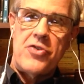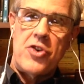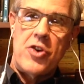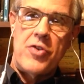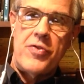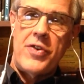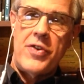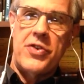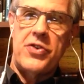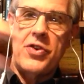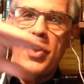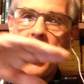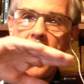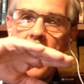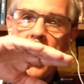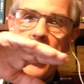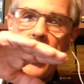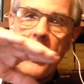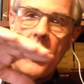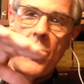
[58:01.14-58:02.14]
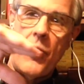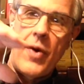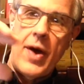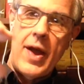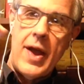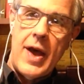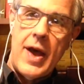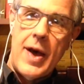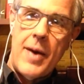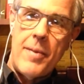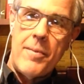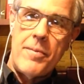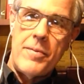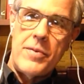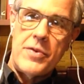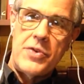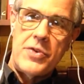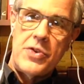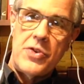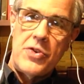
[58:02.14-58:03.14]
surface all the way up
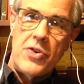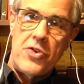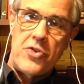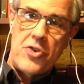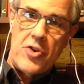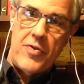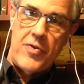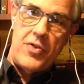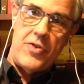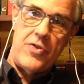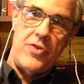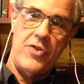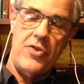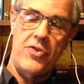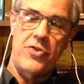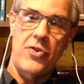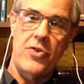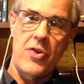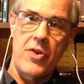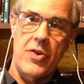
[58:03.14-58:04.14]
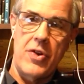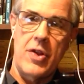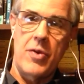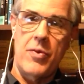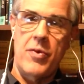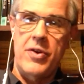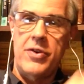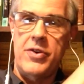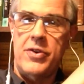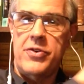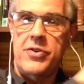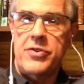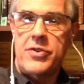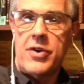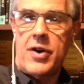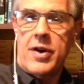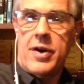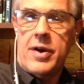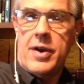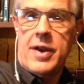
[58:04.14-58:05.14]
to the surface of the soil. In other words, it'll
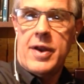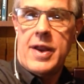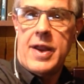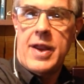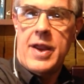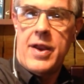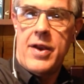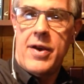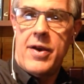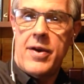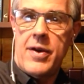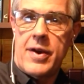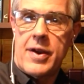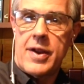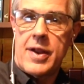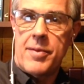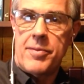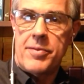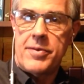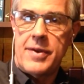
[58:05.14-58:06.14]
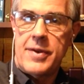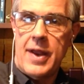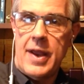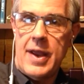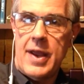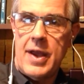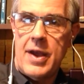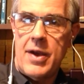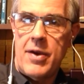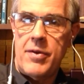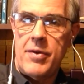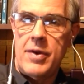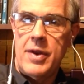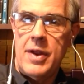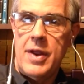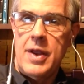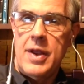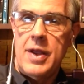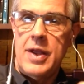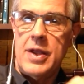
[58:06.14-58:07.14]
start here, it comes down,
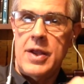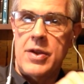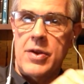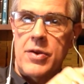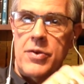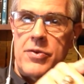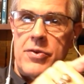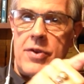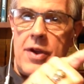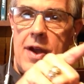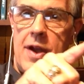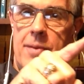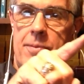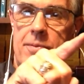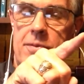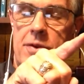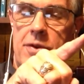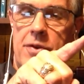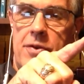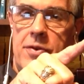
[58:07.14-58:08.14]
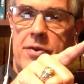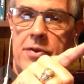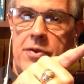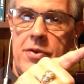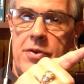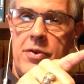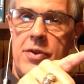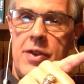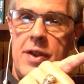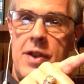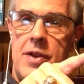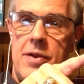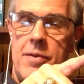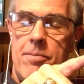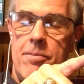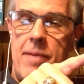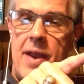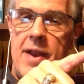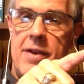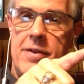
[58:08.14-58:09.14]
it goes up to the
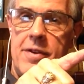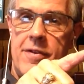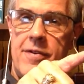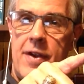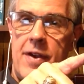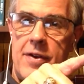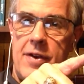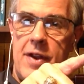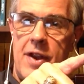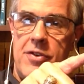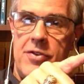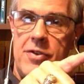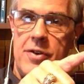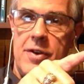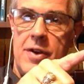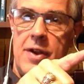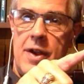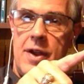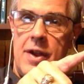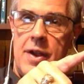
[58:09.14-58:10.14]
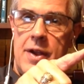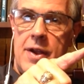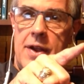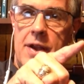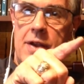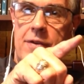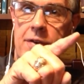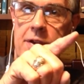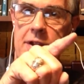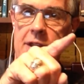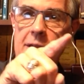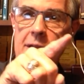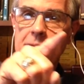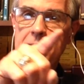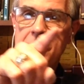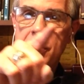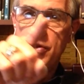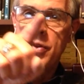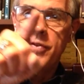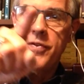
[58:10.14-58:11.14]
base of the foundation. If it keeps
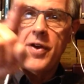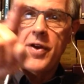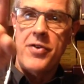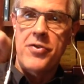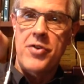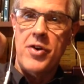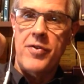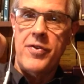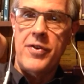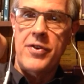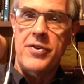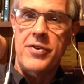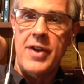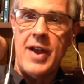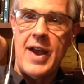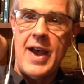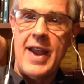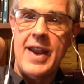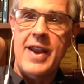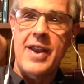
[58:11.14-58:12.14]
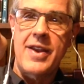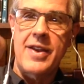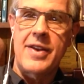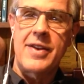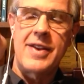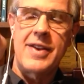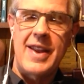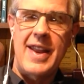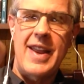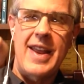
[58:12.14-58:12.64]
going the failure surface, I could